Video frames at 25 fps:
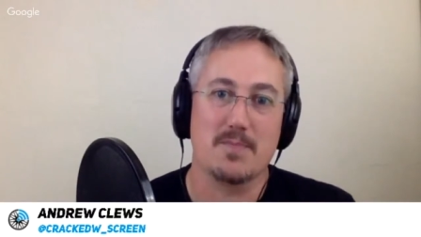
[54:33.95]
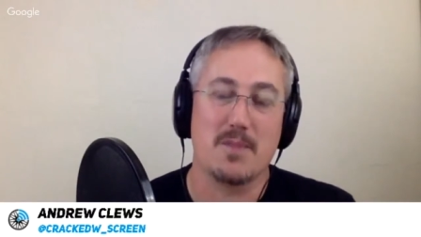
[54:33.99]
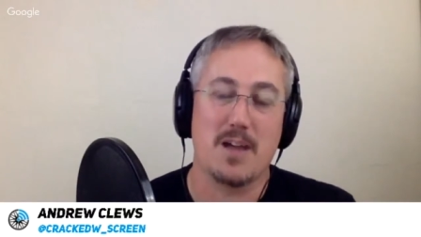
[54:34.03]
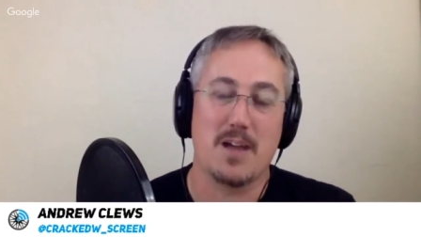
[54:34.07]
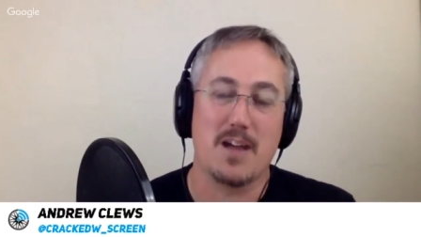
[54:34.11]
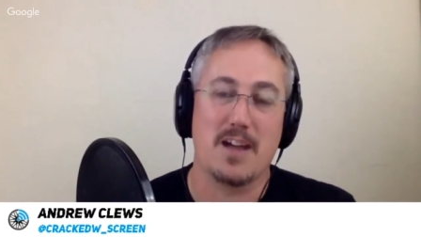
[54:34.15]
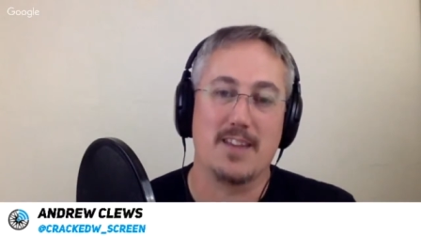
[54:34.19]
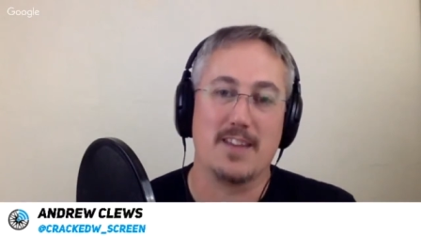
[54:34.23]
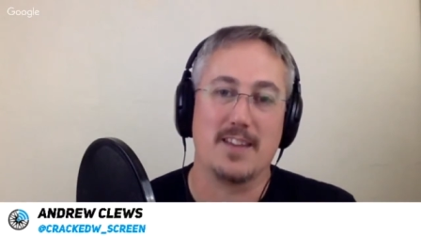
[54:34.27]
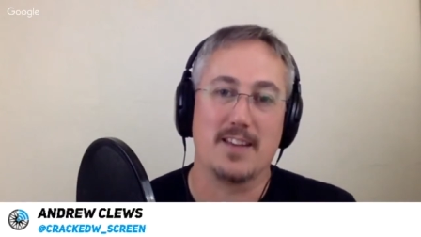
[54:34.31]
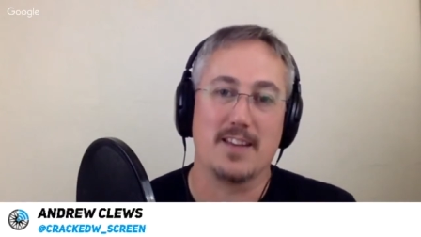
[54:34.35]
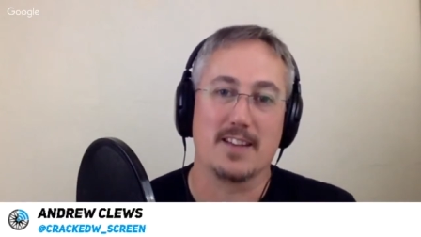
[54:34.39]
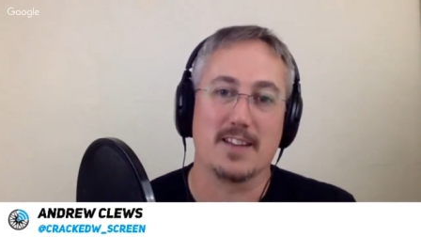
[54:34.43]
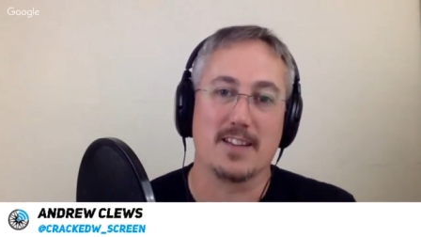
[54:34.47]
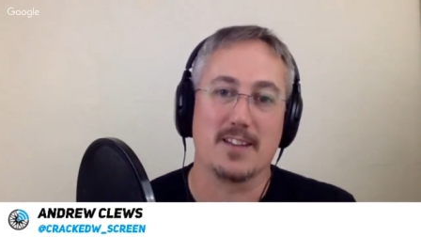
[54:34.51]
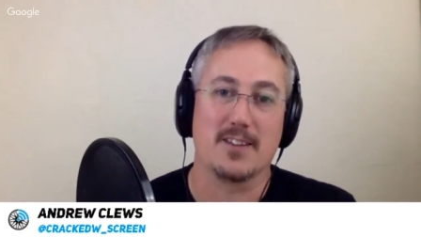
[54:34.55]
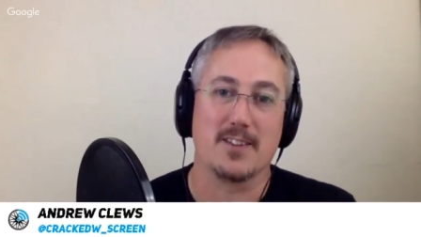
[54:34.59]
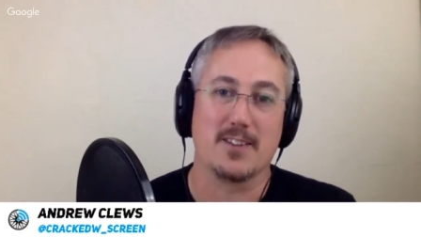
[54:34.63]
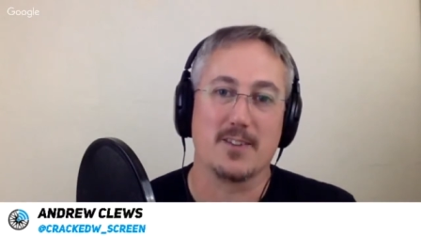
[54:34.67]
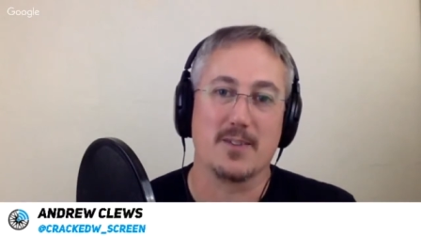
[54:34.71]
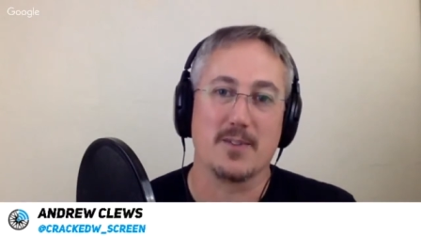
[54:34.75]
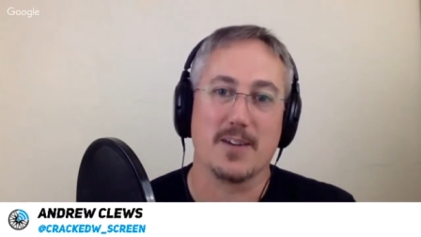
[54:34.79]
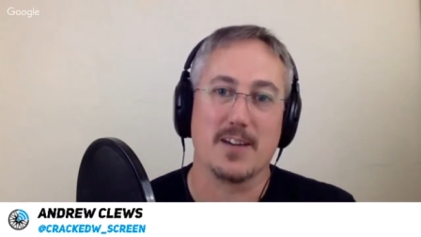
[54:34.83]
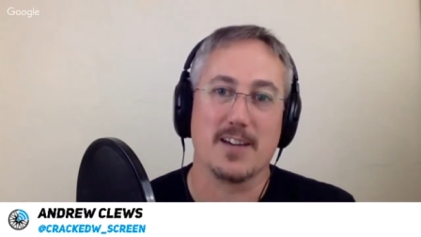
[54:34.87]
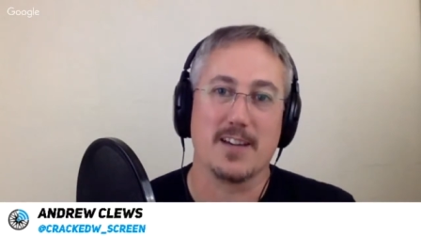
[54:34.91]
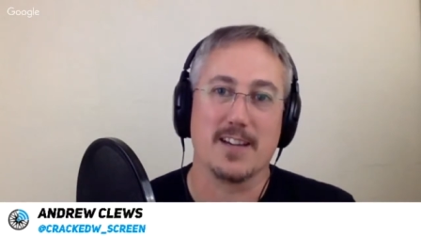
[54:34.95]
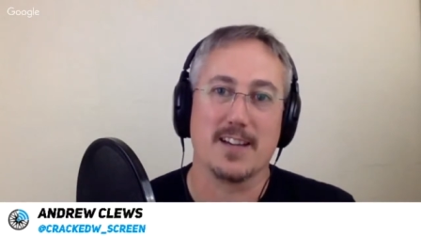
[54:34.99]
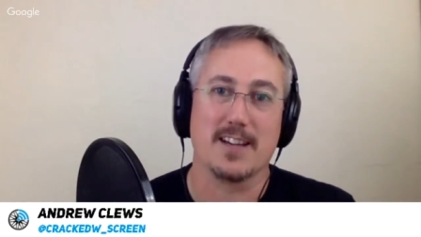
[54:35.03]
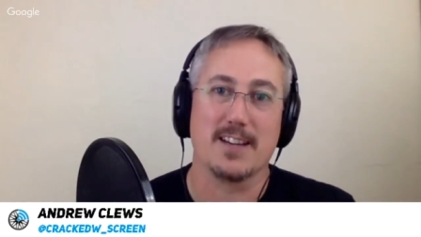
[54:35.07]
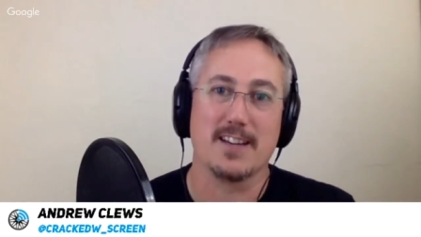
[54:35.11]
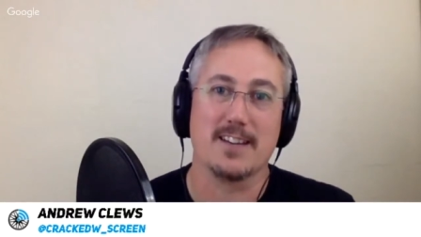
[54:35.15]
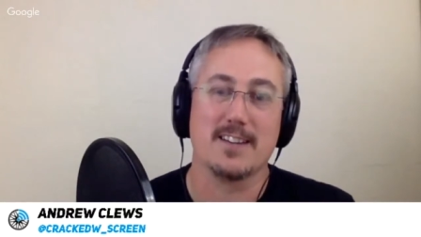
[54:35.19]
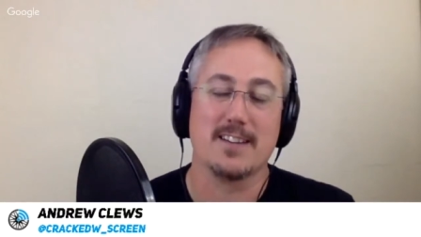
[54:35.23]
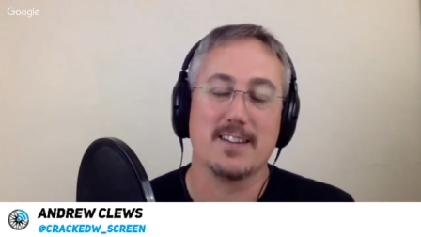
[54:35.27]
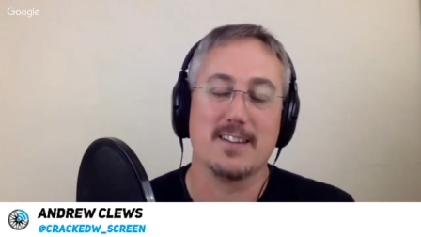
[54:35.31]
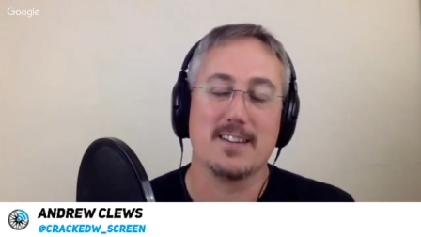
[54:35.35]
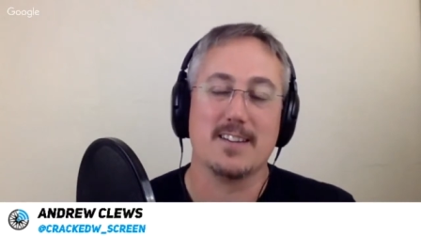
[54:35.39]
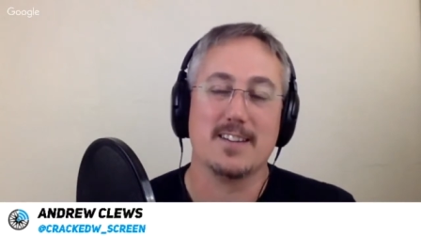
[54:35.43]
then going away again
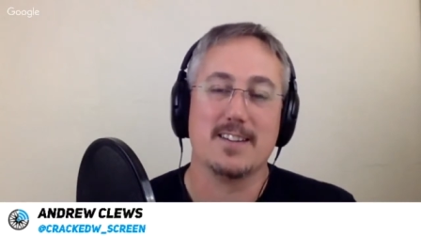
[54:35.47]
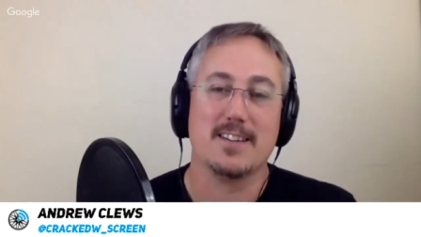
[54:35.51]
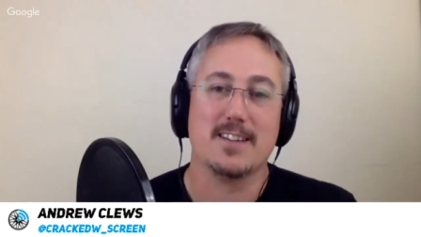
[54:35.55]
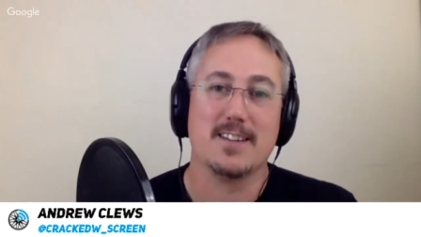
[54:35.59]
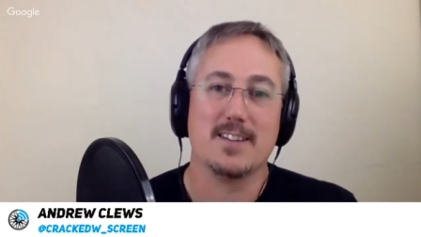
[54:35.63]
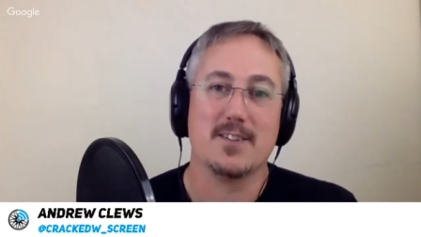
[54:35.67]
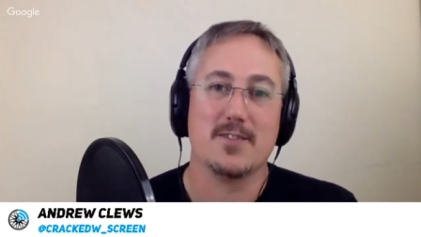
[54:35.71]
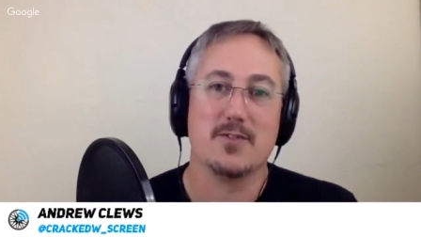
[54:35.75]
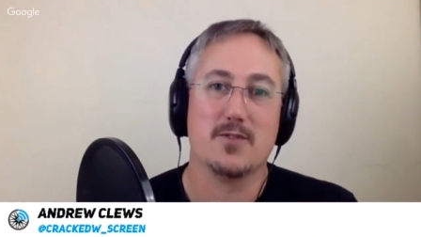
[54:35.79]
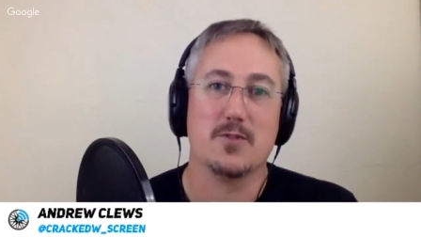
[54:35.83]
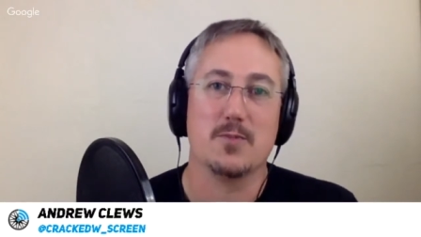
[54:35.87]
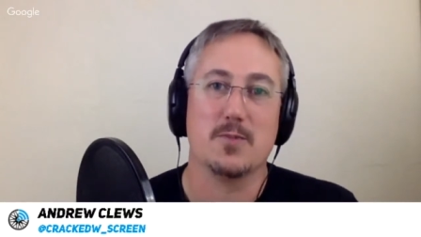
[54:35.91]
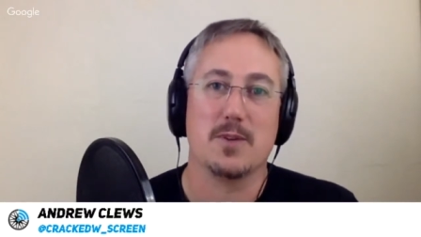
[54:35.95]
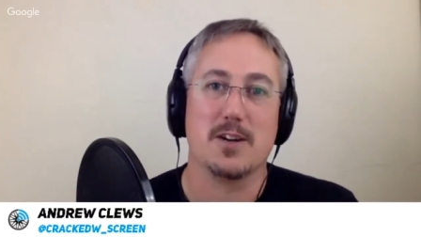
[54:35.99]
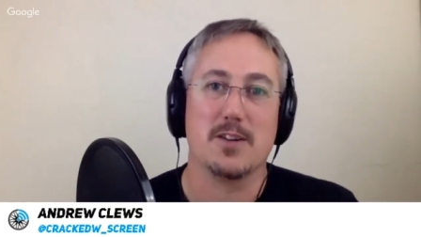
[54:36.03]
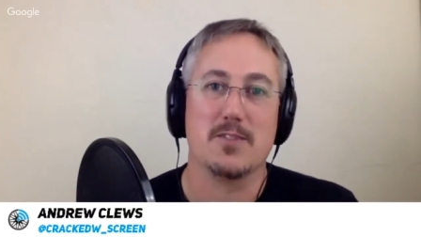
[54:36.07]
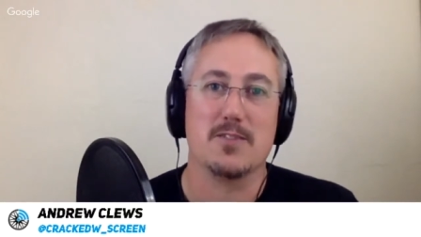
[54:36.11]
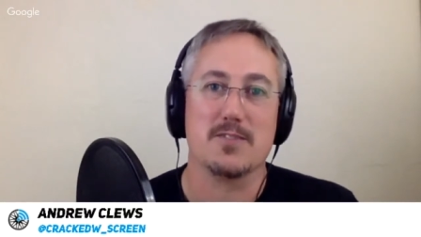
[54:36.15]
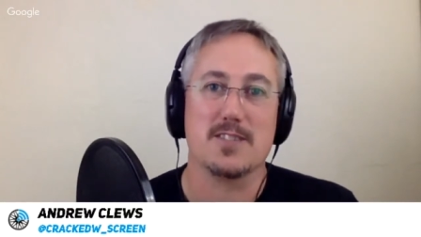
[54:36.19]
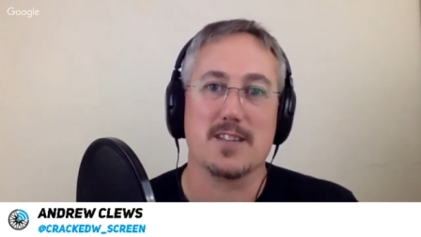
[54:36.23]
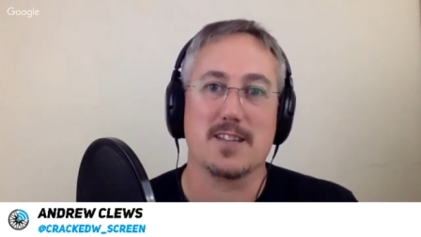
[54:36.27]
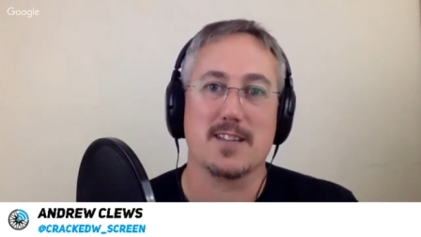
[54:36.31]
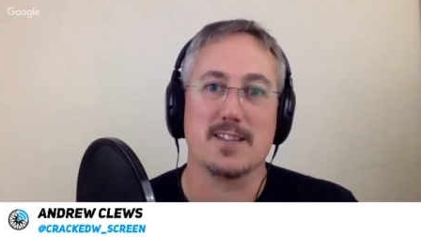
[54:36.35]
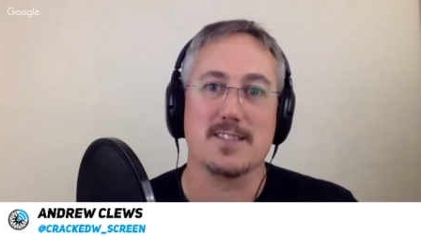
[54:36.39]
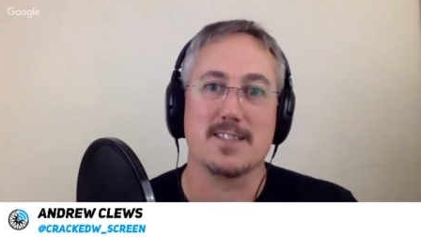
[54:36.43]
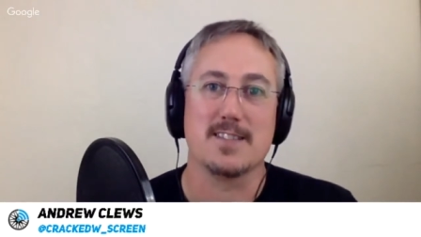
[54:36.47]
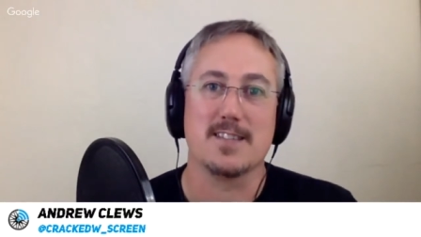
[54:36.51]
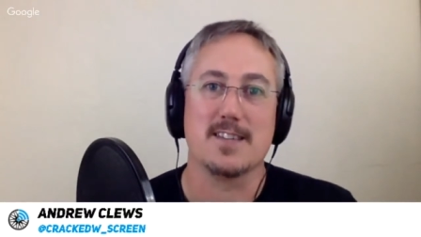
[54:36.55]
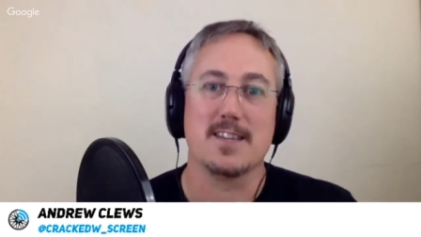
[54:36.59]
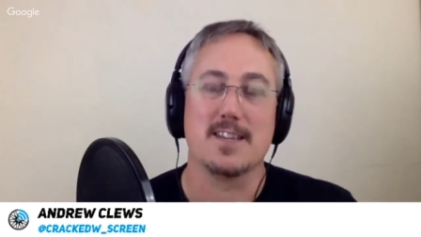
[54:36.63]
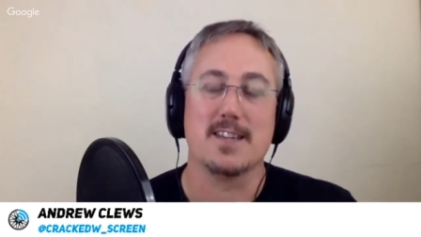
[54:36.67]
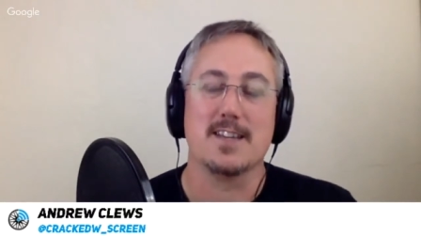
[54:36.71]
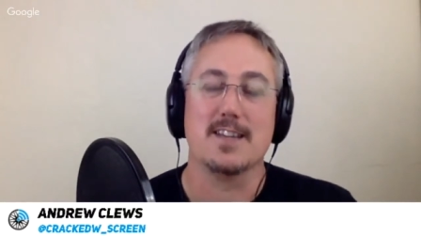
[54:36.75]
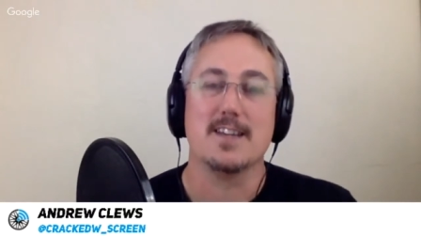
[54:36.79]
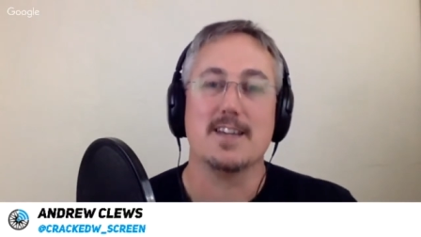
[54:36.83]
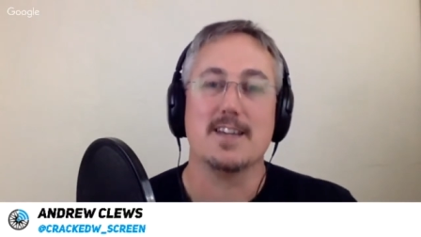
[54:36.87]
for my insanity.